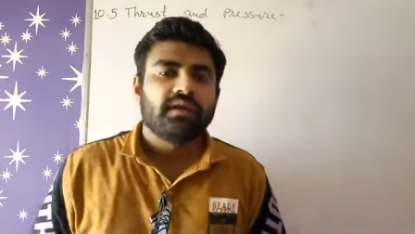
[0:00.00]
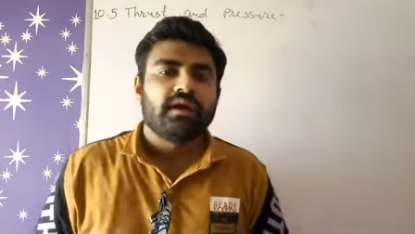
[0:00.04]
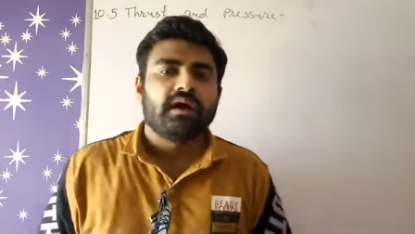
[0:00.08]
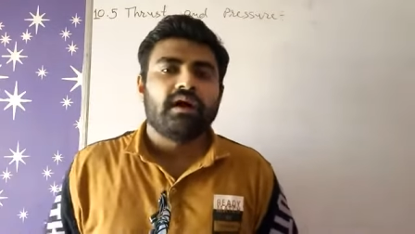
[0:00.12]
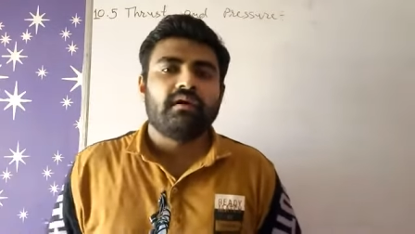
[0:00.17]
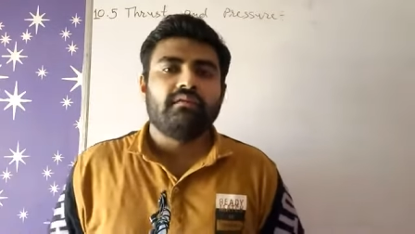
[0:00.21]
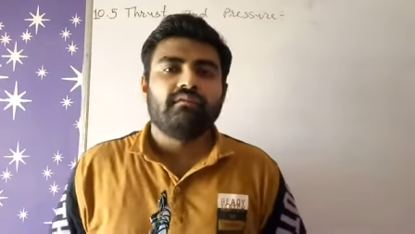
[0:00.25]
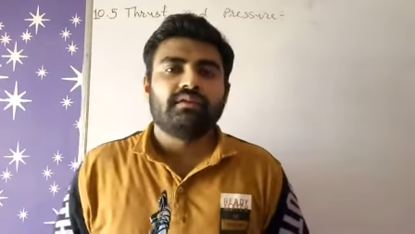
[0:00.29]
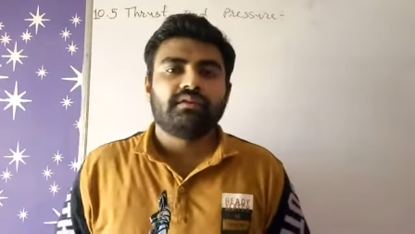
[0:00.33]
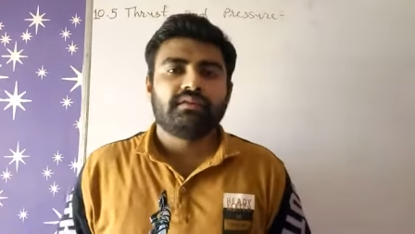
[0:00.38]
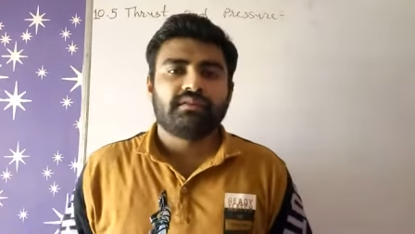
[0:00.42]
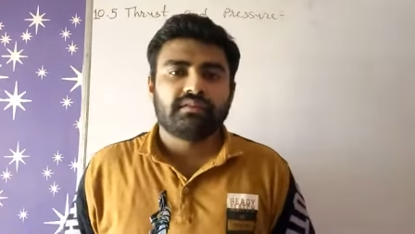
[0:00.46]

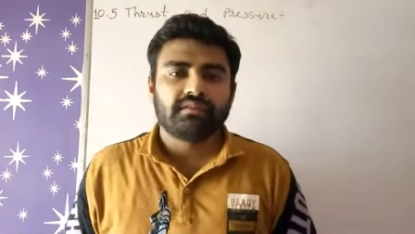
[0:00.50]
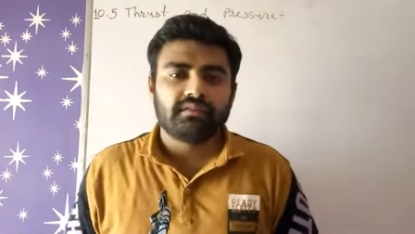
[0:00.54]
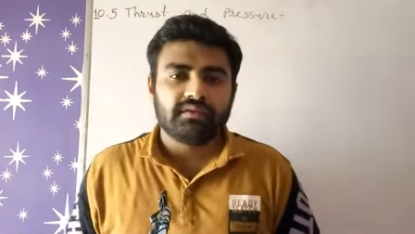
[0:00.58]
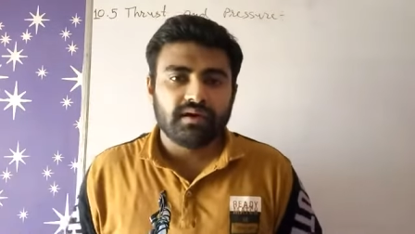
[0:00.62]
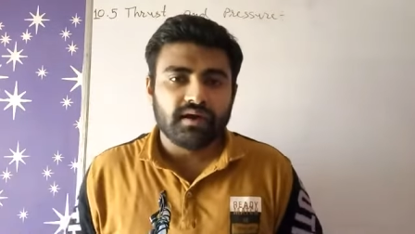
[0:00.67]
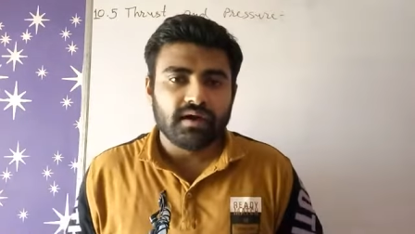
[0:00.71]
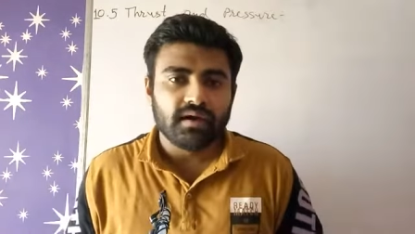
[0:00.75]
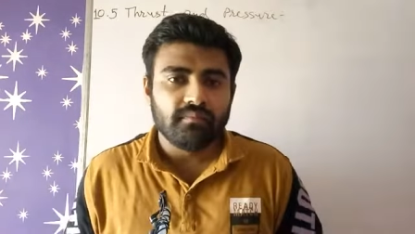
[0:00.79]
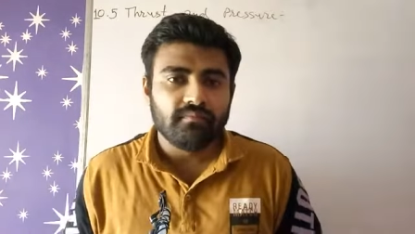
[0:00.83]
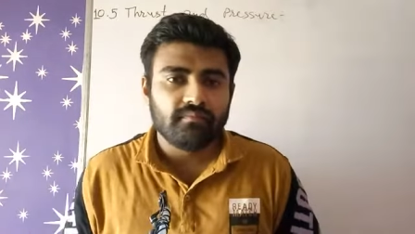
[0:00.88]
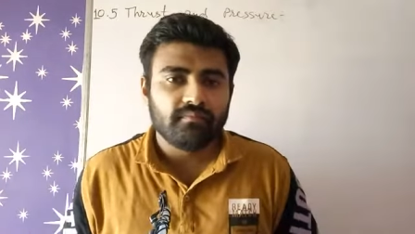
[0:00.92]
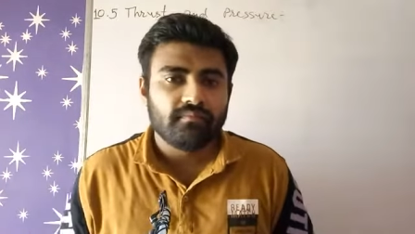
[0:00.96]

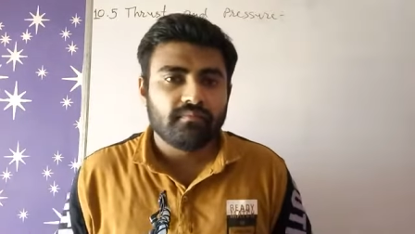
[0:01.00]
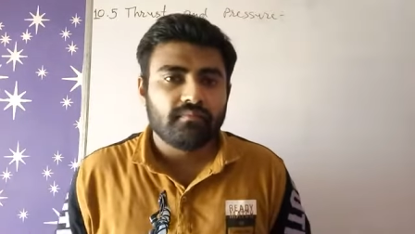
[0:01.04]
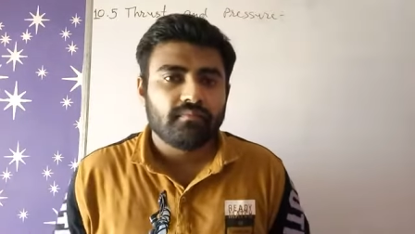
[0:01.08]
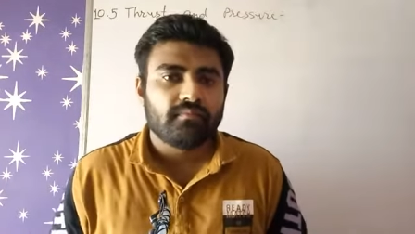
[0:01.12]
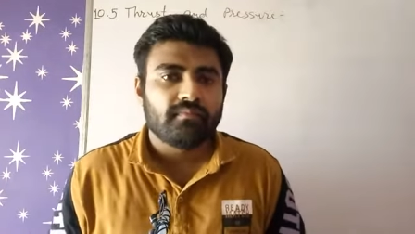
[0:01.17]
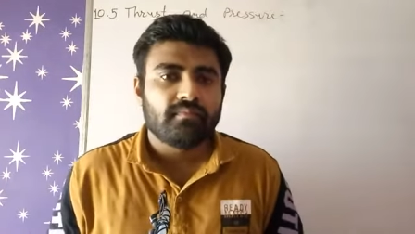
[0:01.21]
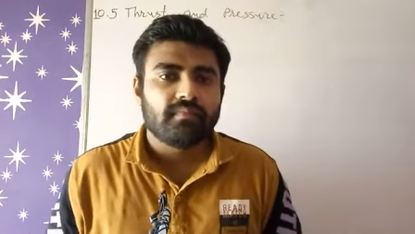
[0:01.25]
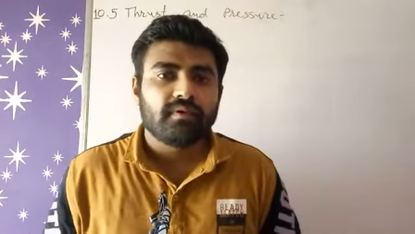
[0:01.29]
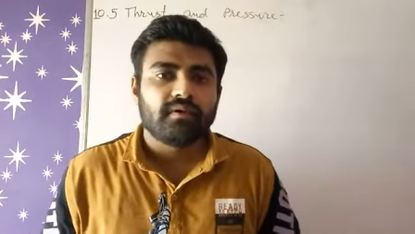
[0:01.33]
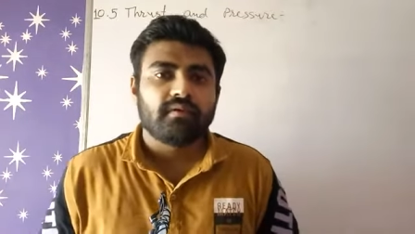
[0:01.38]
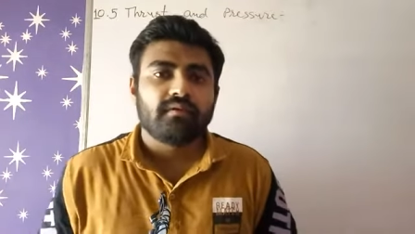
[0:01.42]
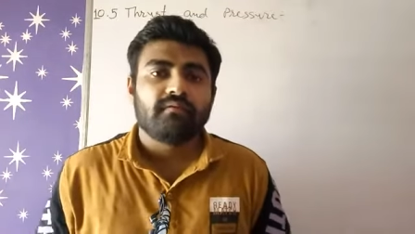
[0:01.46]

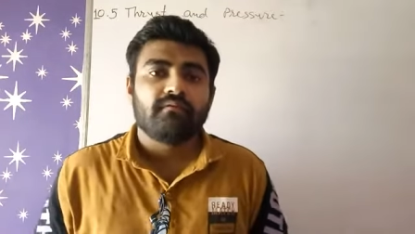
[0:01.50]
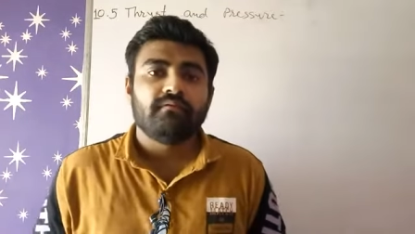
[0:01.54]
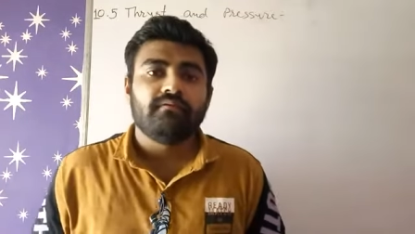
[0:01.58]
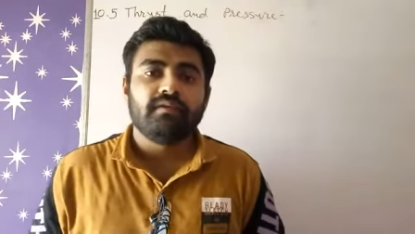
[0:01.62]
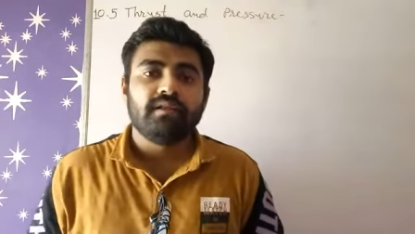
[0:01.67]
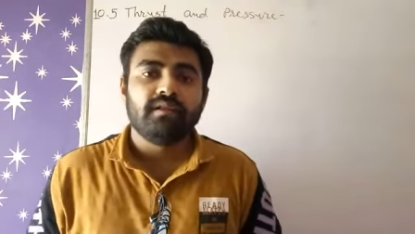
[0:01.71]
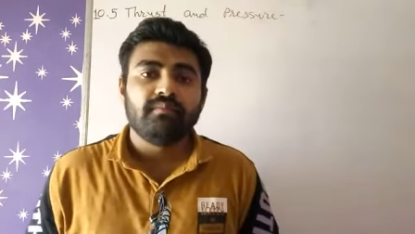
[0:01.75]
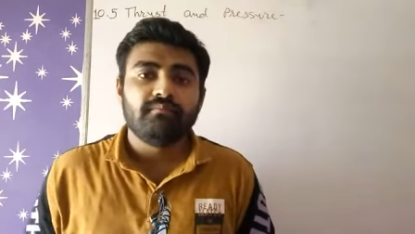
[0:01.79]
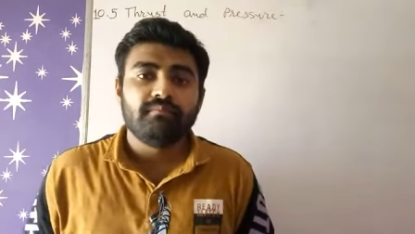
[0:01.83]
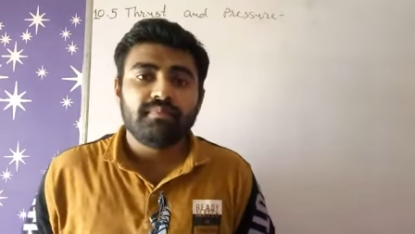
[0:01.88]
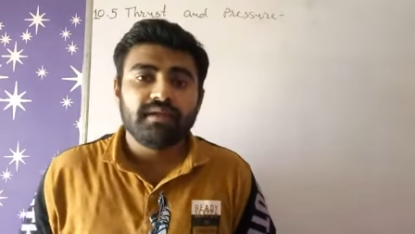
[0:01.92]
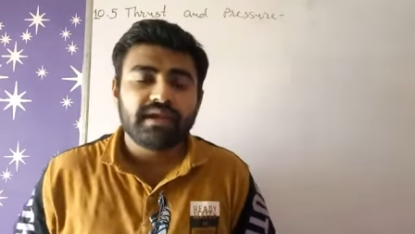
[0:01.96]

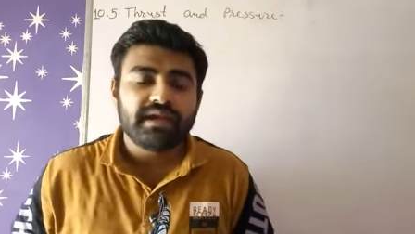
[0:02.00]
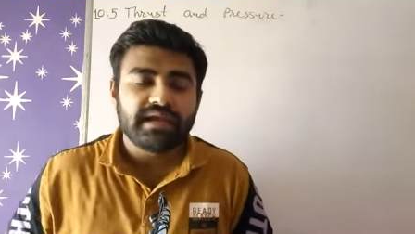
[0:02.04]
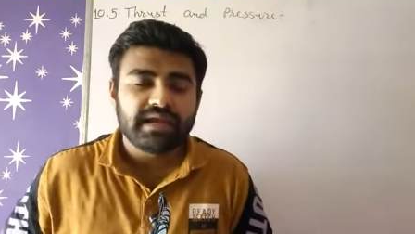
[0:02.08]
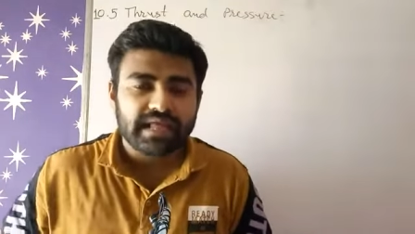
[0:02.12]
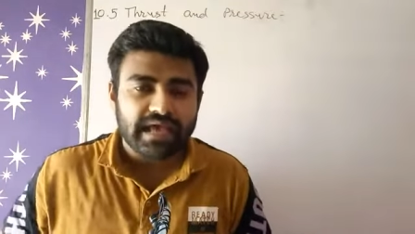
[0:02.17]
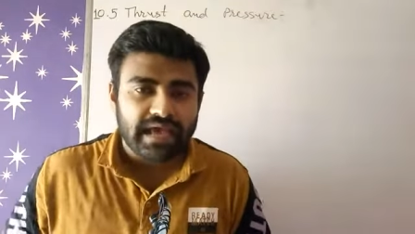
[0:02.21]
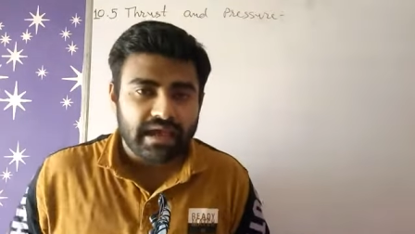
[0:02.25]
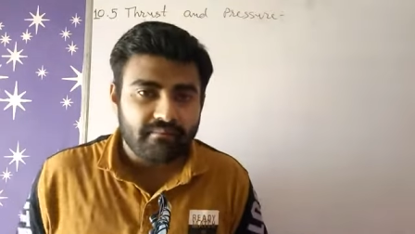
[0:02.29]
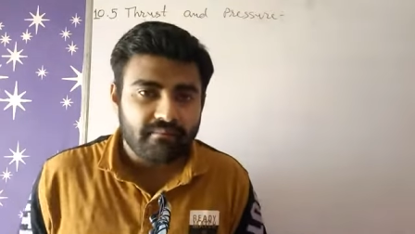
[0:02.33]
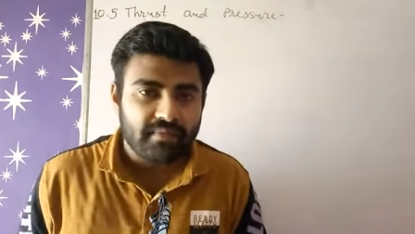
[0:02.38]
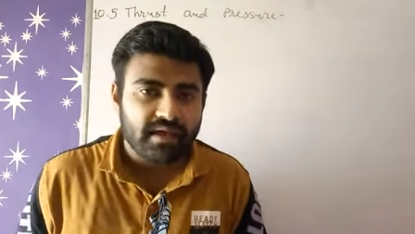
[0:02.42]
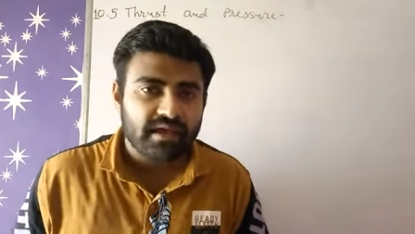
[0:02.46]
will be
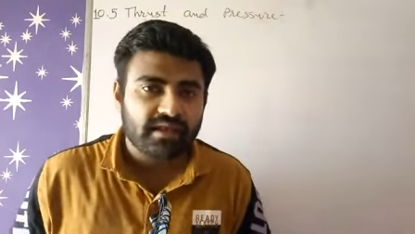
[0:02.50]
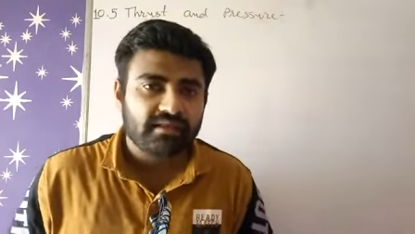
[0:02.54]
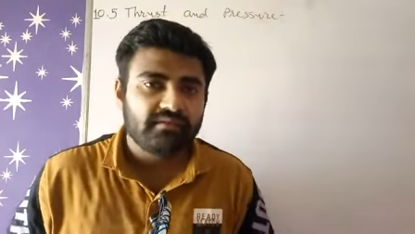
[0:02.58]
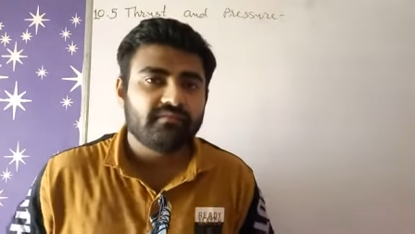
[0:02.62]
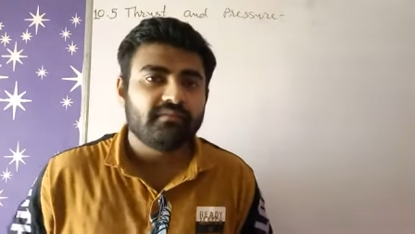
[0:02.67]
damaged,